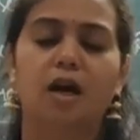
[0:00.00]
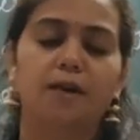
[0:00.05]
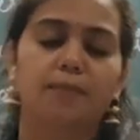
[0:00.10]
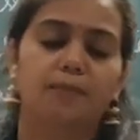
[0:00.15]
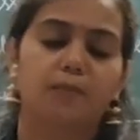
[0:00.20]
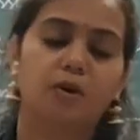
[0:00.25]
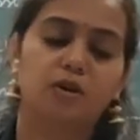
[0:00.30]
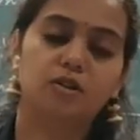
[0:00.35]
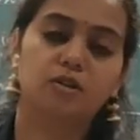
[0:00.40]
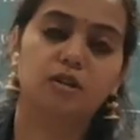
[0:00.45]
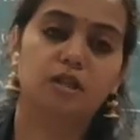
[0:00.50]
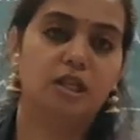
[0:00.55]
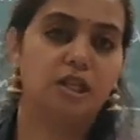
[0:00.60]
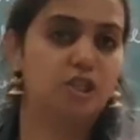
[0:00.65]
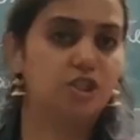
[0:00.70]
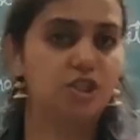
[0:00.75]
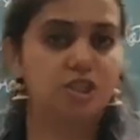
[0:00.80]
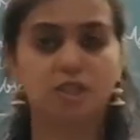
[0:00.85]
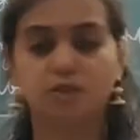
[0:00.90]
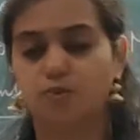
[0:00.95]
Hypothecation
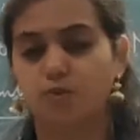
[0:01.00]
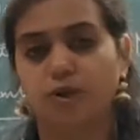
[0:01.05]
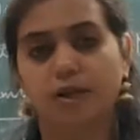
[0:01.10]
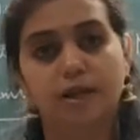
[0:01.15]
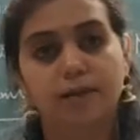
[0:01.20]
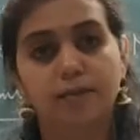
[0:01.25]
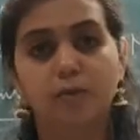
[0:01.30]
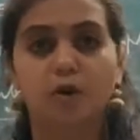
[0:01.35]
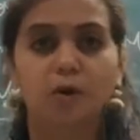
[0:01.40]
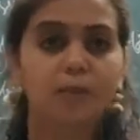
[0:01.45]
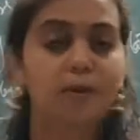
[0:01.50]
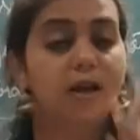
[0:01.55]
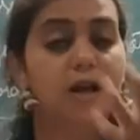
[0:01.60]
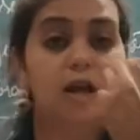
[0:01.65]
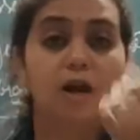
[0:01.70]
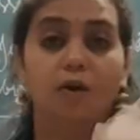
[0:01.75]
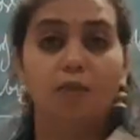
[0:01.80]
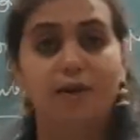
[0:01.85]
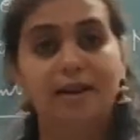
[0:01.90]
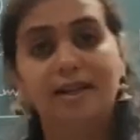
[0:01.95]
is for immovable.
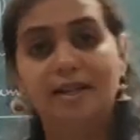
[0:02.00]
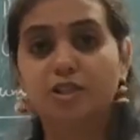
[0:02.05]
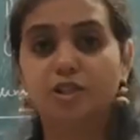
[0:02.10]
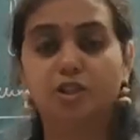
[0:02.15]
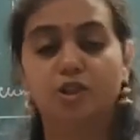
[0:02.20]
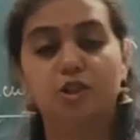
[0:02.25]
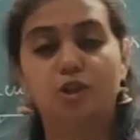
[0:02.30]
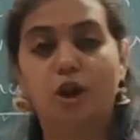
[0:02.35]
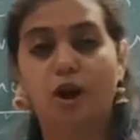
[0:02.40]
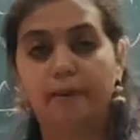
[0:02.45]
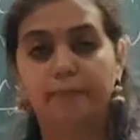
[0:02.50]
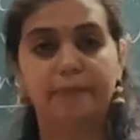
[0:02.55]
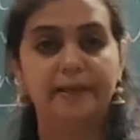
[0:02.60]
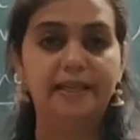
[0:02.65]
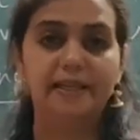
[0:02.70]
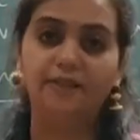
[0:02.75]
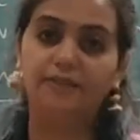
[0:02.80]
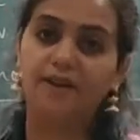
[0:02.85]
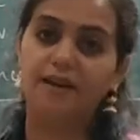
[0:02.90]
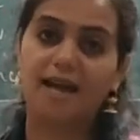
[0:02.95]
Well, it should not be
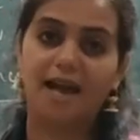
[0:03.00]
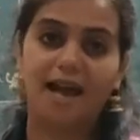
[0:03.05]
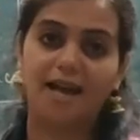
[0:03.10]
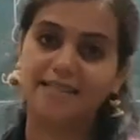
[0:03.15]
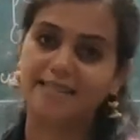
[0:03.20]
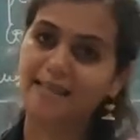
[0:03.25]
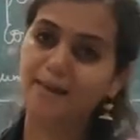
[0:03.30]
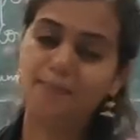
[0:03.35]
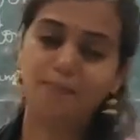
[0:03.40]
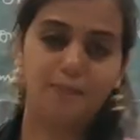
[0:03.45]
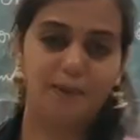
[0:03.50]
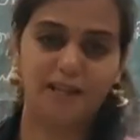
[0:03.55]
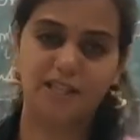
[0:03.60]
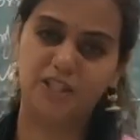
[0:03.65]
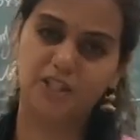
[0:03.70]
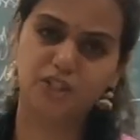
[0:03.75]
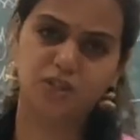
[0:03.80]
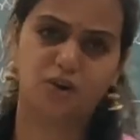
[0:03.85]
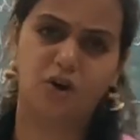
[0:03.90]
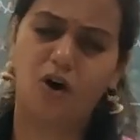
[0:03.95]
given as a pledge,
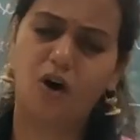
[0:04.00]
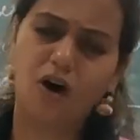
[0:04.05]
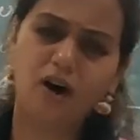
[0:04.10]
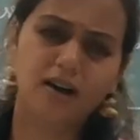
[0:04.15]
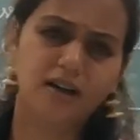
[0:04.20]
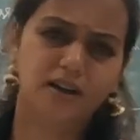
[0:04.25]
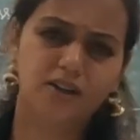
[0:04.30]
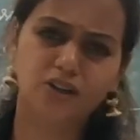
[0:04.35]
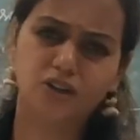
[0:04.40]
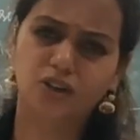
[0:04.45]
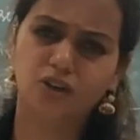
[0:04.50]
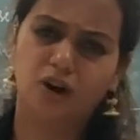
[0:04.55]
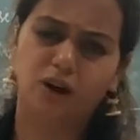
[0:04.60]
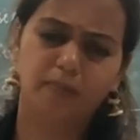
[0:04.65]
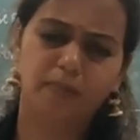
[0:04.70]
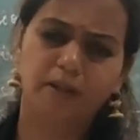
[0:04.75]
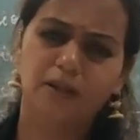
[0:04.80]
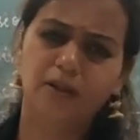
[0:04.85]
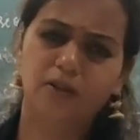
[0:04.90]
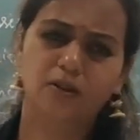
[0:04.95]
or it should not
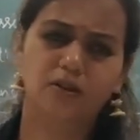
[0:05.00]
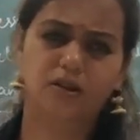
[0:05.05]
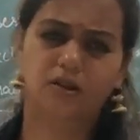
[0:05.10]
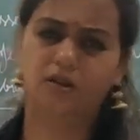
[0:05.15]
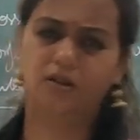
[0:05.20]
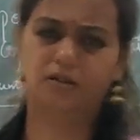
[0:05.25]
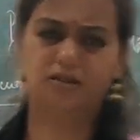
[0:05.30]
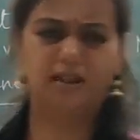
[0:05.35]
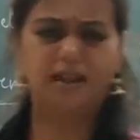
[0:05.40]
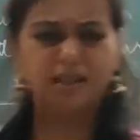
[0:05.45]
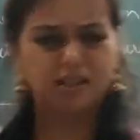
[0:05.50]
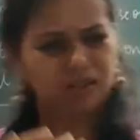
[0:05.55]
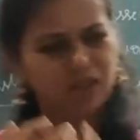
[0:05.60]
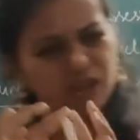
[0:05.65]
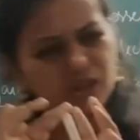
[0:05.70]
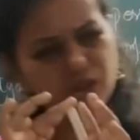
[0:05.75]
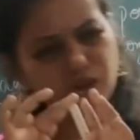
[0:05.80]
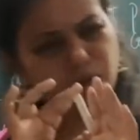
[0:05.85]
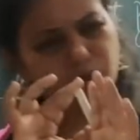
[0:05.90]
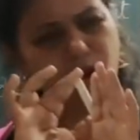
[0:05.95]
be. There
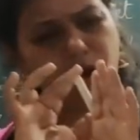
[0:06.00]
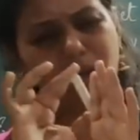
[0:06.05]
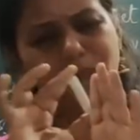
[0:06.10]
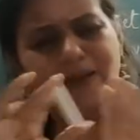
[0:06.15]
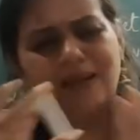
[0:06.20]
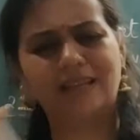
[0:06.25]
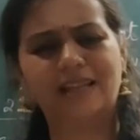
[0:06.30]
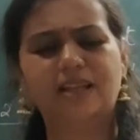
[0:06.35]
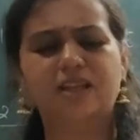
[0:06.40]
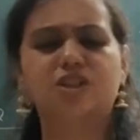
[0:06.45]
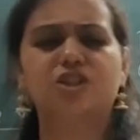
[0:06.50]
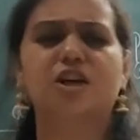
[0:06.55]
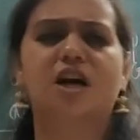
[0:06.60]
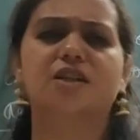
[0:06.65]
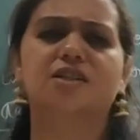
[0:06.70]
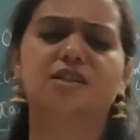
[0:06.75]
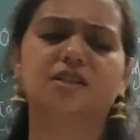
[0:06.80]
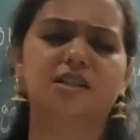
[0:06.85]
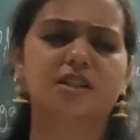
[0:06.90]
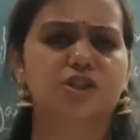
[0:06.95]
should not be any
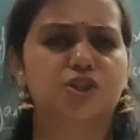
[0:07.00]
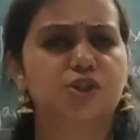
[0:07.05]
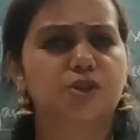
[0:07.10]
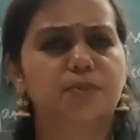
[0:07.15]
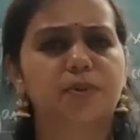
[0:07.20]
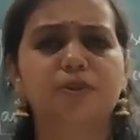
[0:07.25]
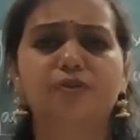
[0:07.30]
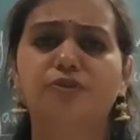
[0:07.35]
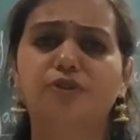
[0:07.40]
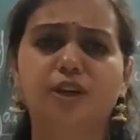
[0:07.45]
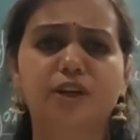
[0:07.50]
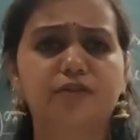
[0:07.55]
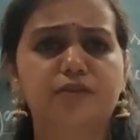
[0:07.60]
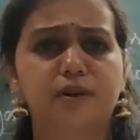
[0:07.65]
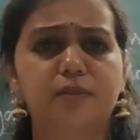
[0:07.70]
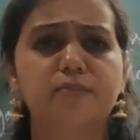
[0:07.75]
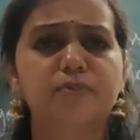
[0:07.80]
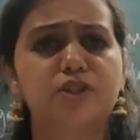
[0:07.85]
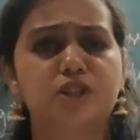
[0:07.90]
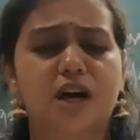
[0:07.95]
charges. It should be free from
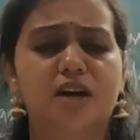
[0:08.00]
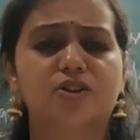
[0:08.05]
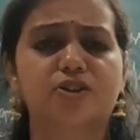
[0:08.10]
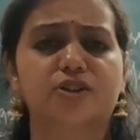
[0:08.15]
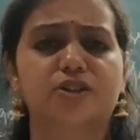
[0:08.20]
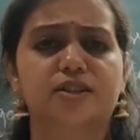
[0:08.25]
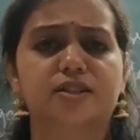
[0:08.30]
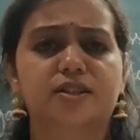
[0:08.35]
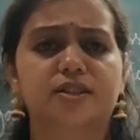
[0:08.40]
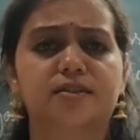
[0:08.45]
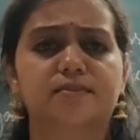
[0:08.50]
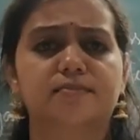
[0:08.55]
charges.